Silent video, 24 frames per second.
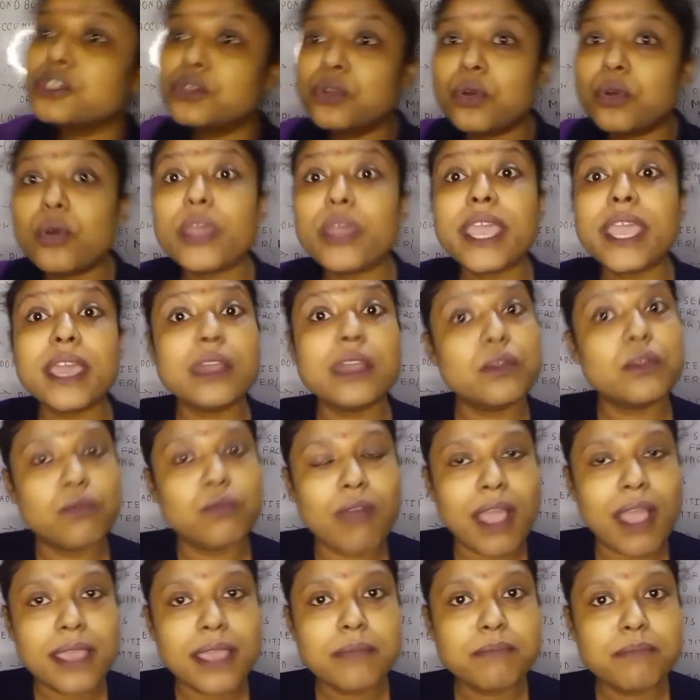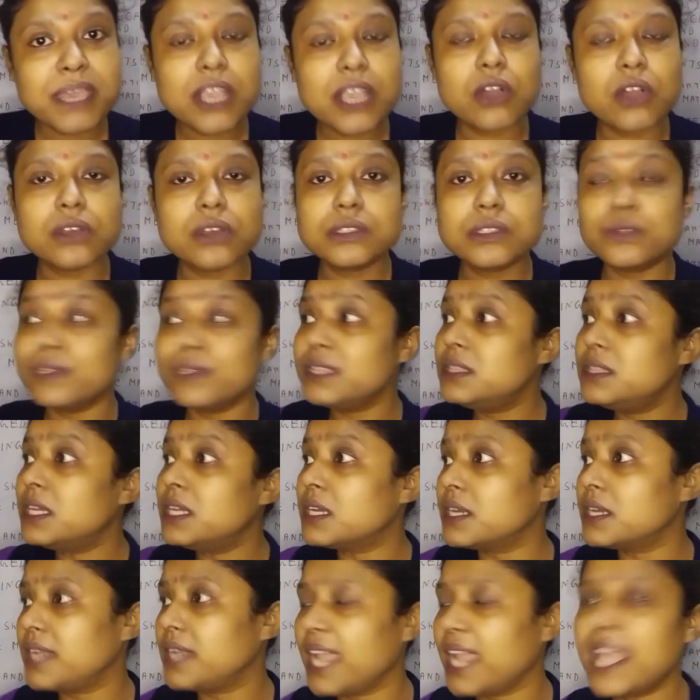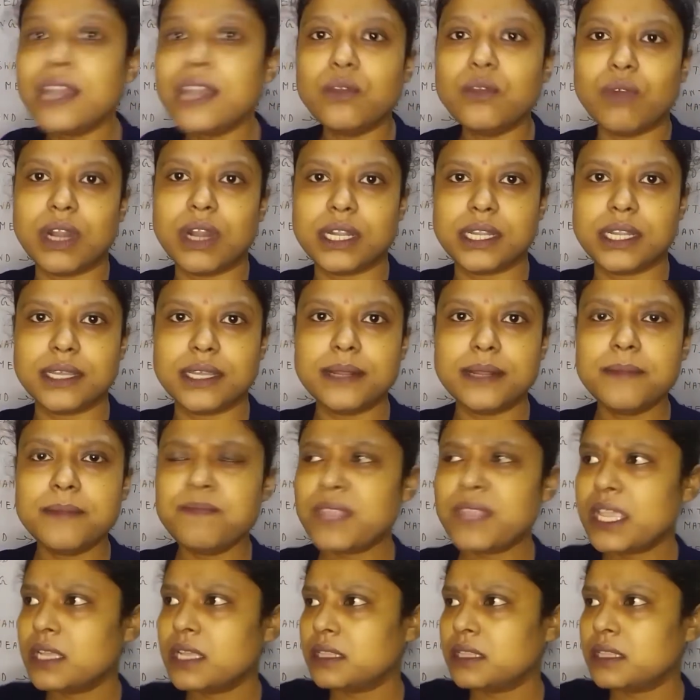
grow here. Why? Because with the rainwater,